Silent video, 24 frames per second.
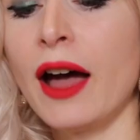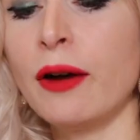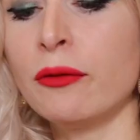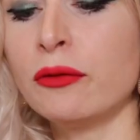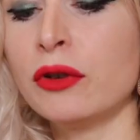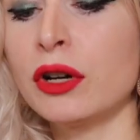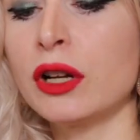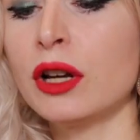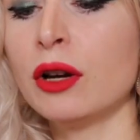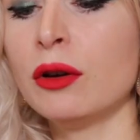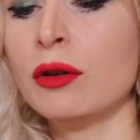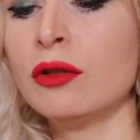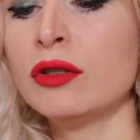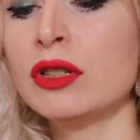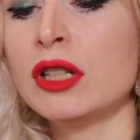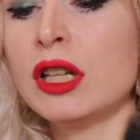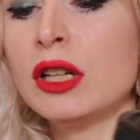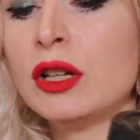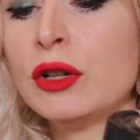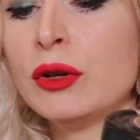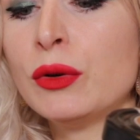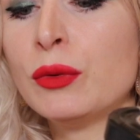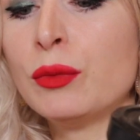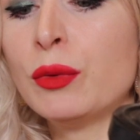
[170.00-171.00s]
And we're going
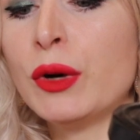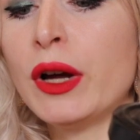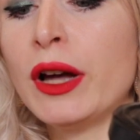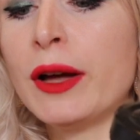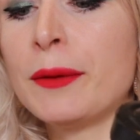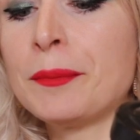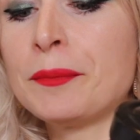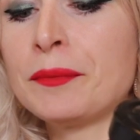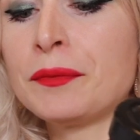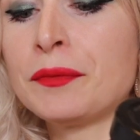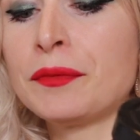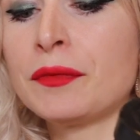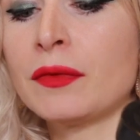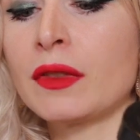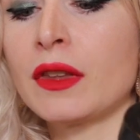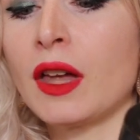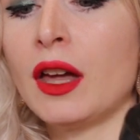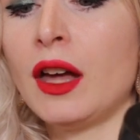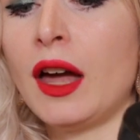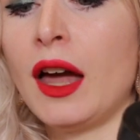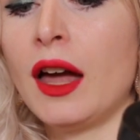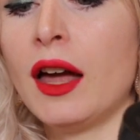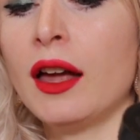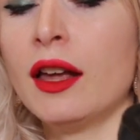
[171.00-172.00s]
to um,
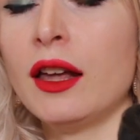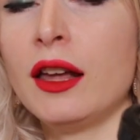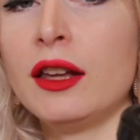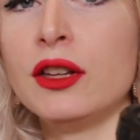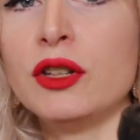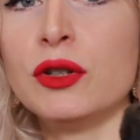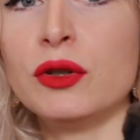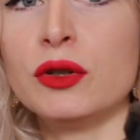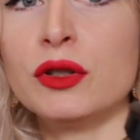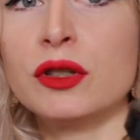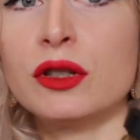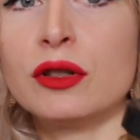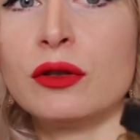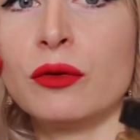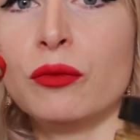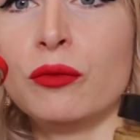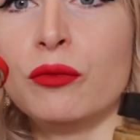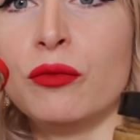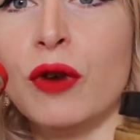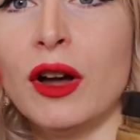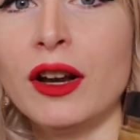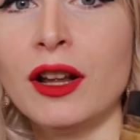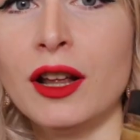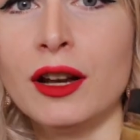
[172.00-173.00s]
use
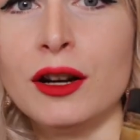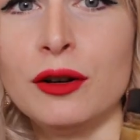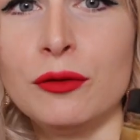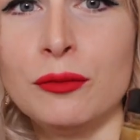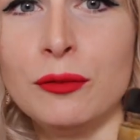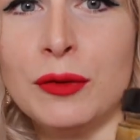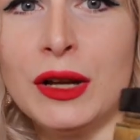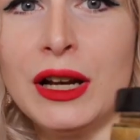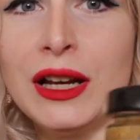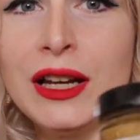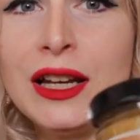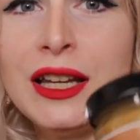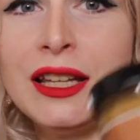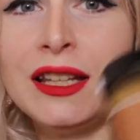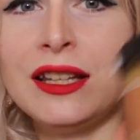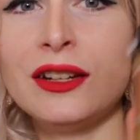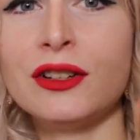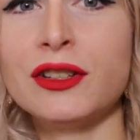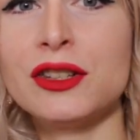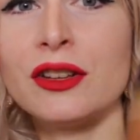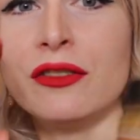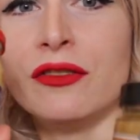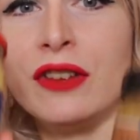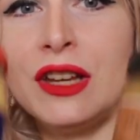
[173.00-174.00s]
100
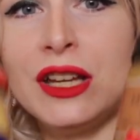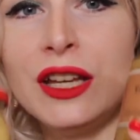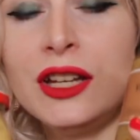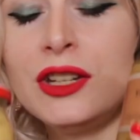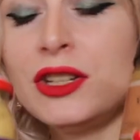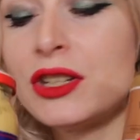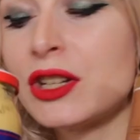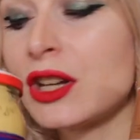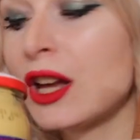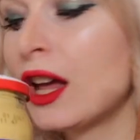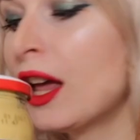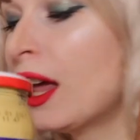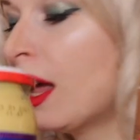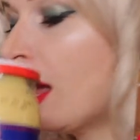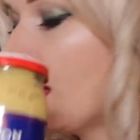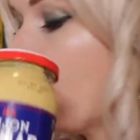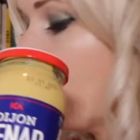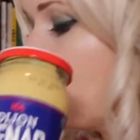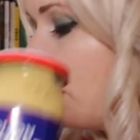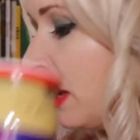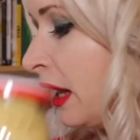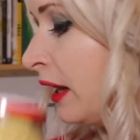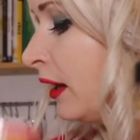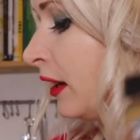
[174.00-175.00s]
milliliters of each
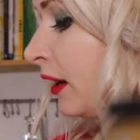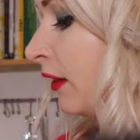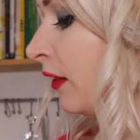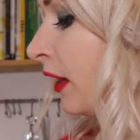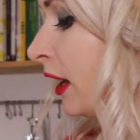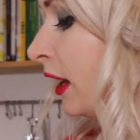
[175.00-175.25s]
blending